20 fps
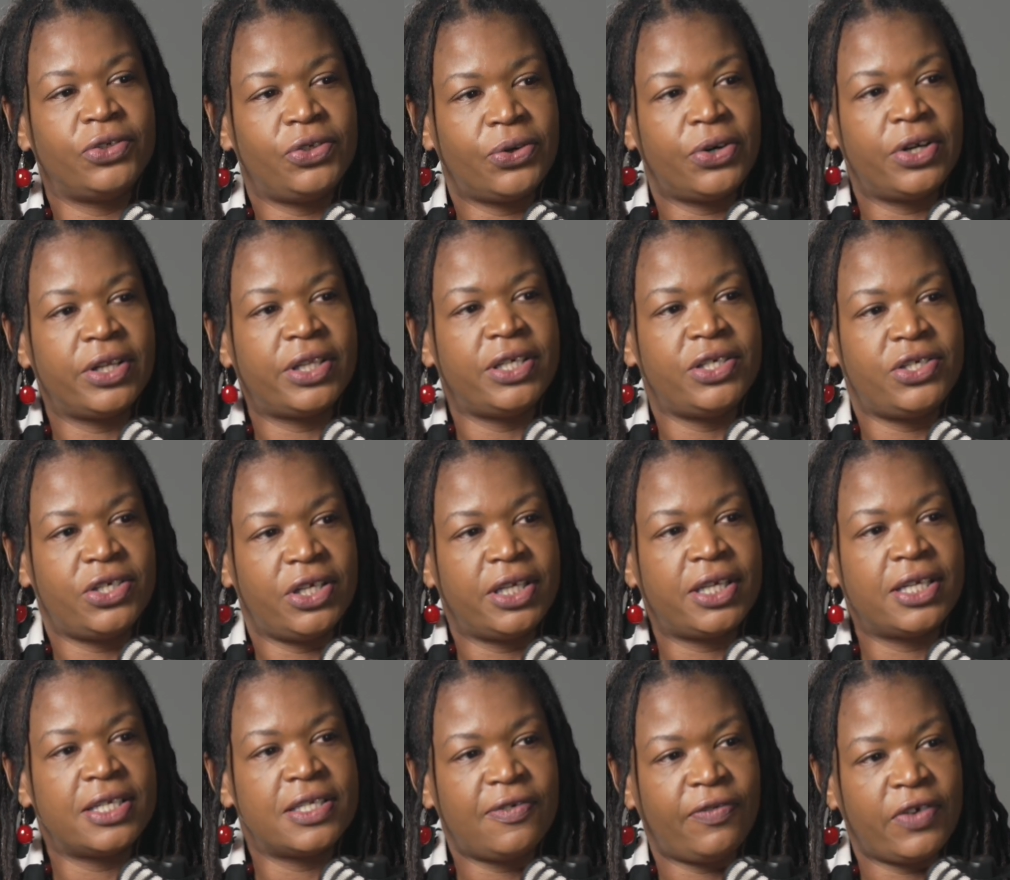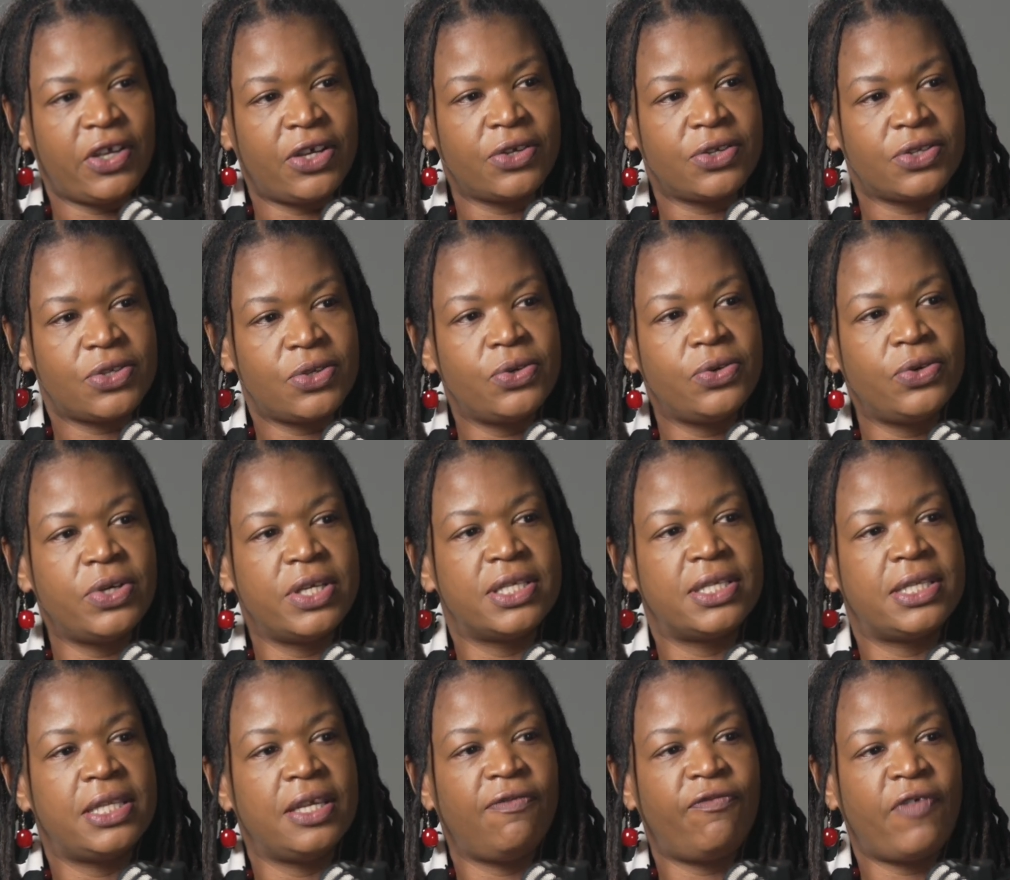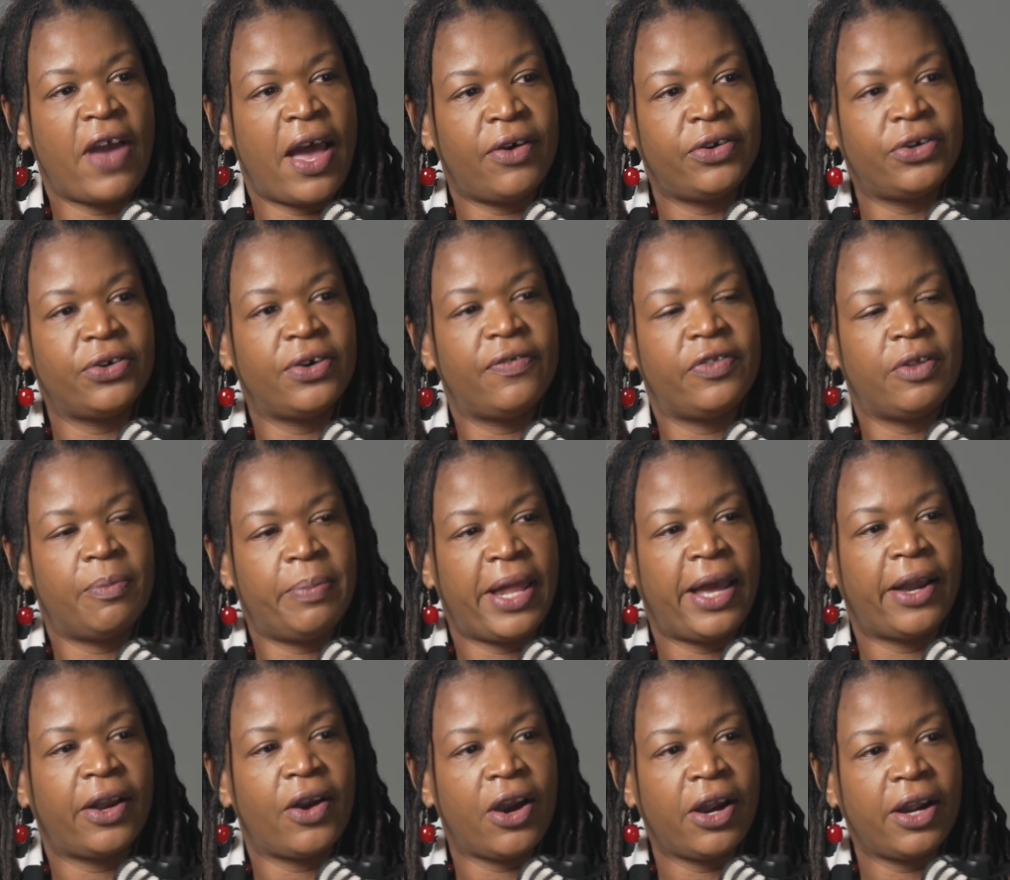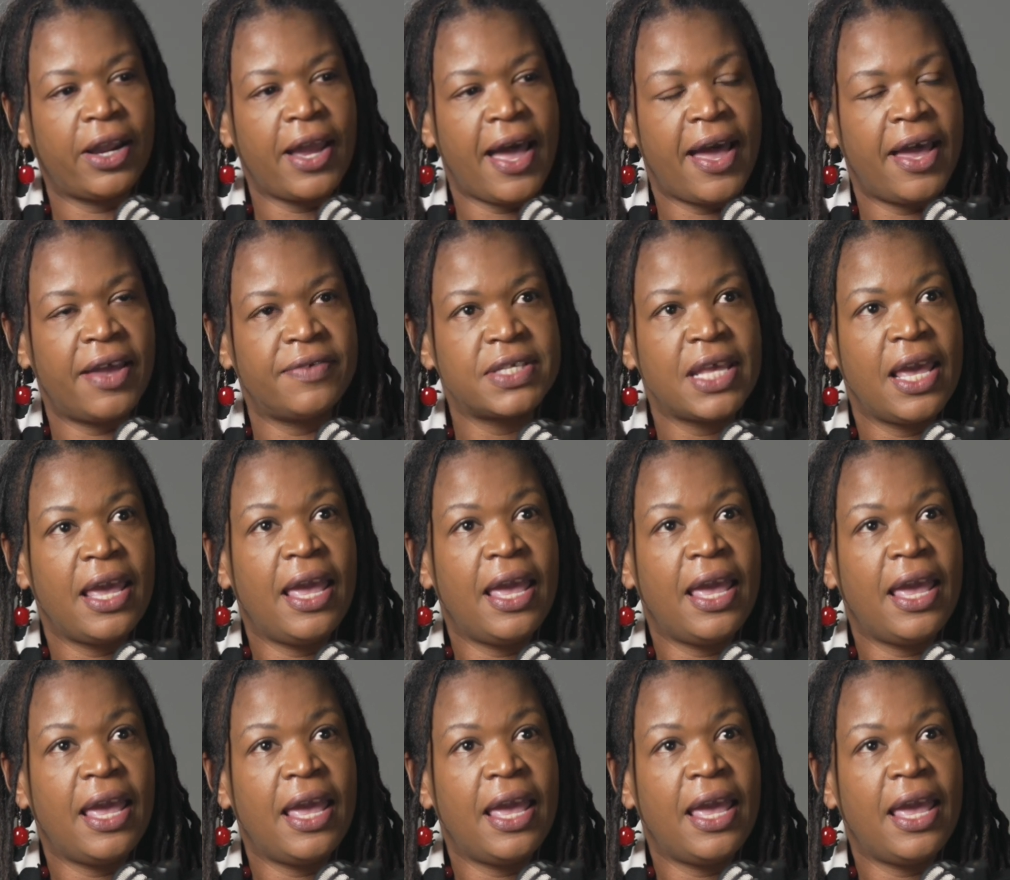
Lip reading: Dorothy Jenkins Fields, who is the founder of the Black Archives